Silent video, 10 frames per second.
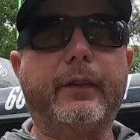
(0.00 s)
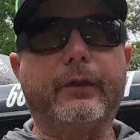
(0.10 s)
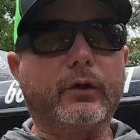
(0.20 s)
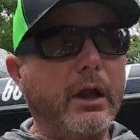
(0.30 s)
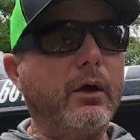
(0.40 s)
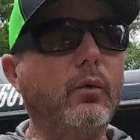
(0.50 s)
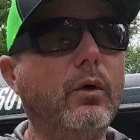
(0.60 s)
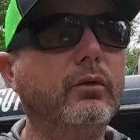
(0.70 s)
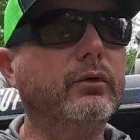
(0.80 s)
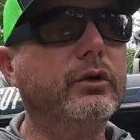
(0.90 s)
They're not
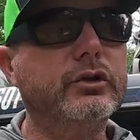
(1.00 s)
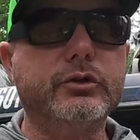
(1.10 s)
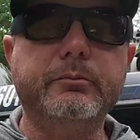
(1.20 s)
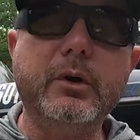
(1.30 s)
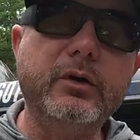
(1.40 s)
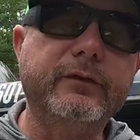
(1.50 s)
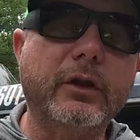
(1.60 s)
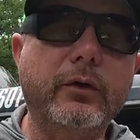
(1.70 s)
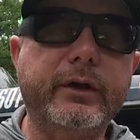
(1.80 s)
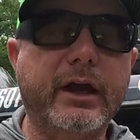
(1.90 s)
wanting to move
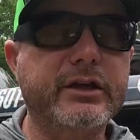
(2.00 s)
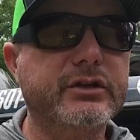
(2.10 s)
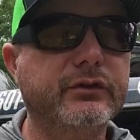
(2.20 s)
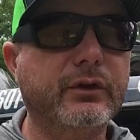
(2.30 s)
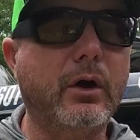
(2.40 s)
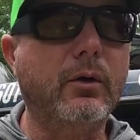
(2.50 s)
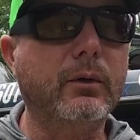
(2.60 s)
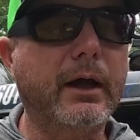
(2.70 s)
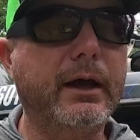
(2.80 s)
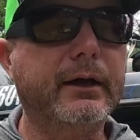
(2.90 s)
locations a whole
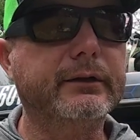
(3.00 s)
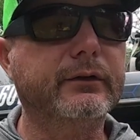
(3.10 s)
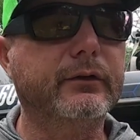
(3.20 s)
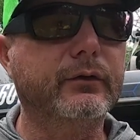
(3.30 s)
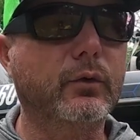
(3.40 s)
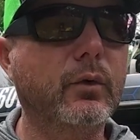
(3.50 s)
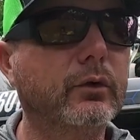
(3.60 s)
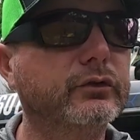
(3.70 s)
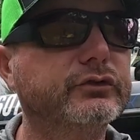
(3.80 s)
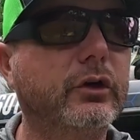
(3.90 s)
lot. They're
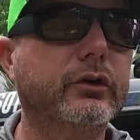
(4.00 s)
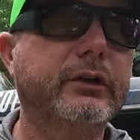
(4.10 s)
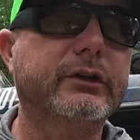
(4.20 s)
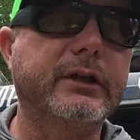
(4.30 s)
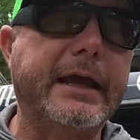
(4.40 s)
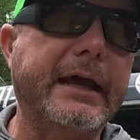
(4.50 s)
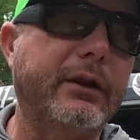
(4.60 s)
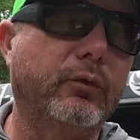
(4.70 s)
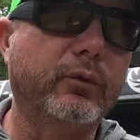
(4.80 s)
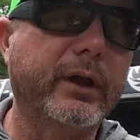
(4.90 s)
wanting to start to kind
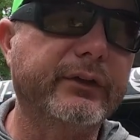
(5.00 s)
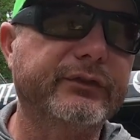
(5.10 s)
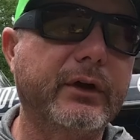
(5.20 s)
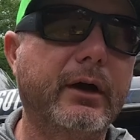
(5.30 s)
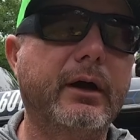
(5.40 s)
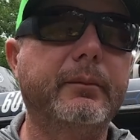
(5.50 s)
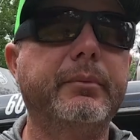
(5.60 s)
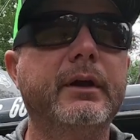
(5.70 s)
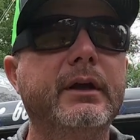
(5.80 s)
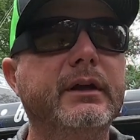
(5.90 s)
of rest up.
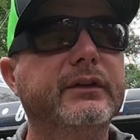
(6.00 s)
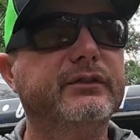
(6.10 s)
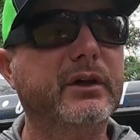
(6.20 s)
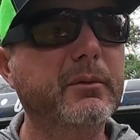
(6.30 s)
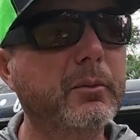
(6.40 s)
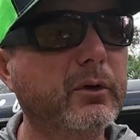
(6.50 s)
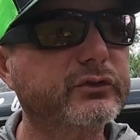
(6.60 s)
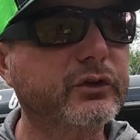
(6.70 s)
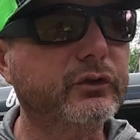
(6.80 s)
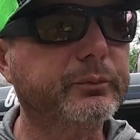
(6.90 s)
Some of them are
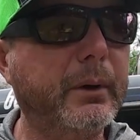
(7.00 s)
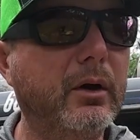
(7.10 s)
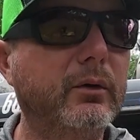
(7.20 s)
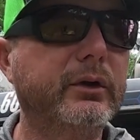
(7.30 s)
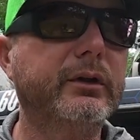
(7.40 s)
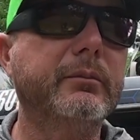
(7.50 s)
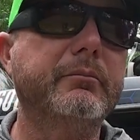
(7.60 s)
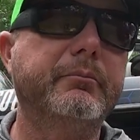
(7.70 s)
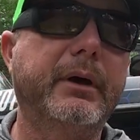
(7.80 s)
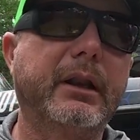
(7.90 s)
still spawning,
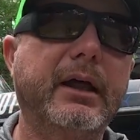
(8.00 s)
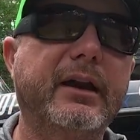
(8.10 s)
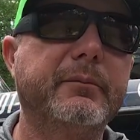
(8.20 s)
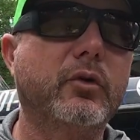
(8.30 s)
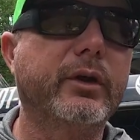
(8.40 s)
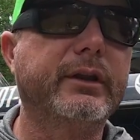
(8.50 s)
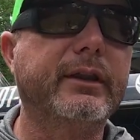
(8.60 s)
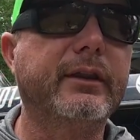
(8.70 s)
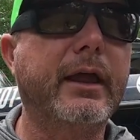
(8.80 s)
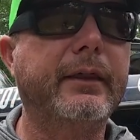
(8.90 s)
but a lot of them are
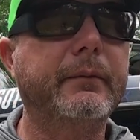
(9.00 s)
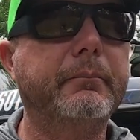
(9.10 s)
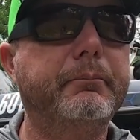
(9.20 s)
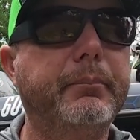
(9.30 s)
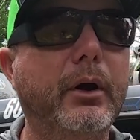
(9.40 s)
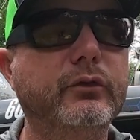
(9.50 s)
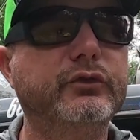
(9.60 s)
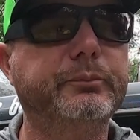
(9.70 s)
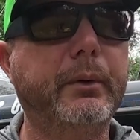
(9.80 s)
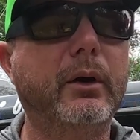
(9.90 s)
into that
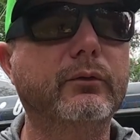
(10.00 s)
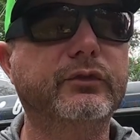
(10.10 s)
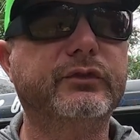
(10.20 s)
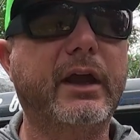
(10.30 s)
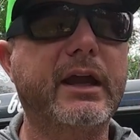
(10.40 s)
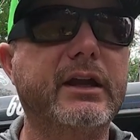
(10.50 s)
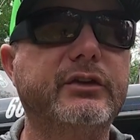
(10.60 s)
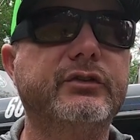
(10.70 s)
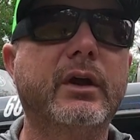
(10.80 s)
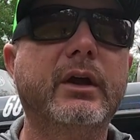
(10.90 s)
post-spawn
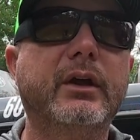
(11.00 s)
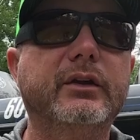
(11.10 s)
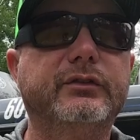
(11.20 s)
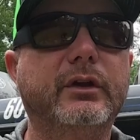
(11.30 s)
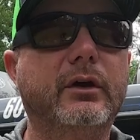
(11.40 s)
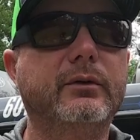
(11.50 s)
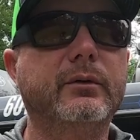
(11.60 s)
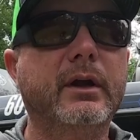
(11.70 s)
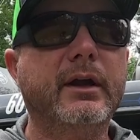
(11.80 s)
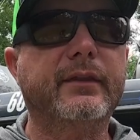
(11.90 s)
stage.
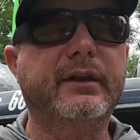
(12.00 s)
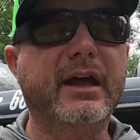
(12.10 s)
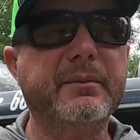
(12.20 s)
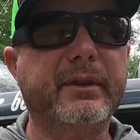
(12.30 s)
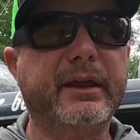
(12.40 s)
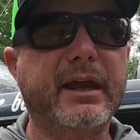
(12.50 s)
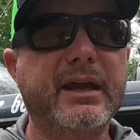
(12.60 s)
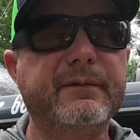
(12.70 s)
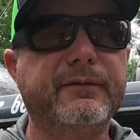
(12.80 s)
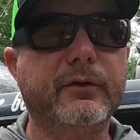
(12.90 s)
So the name of the
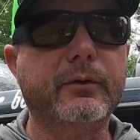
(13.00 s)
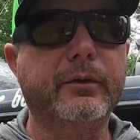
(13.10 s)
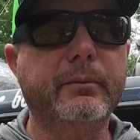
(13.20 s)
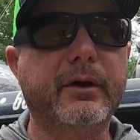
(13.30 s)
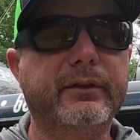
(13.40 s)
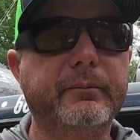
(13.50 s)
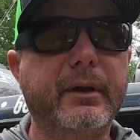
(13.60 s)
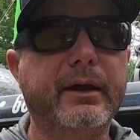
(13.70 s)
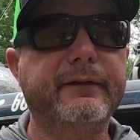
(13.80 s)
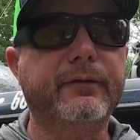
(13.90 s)
game for the month of
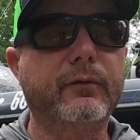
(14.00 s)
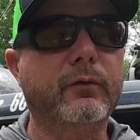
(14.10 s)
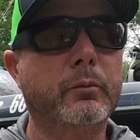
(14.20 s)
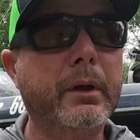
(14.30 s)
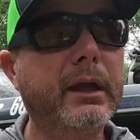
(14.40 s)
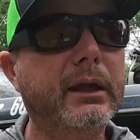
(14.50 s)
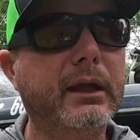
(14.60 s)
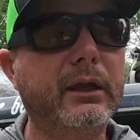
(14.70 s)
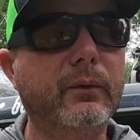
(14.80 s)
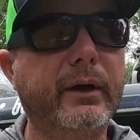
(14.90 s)
May, for
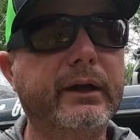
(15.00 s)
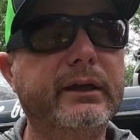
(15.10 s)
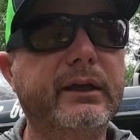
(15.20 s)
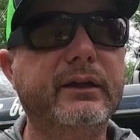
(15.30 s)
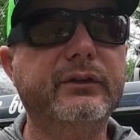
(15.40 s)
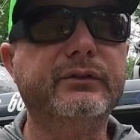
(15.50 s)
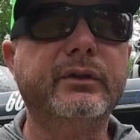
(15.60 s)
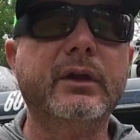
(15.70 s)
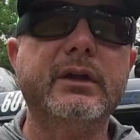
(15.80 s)
me anyway, is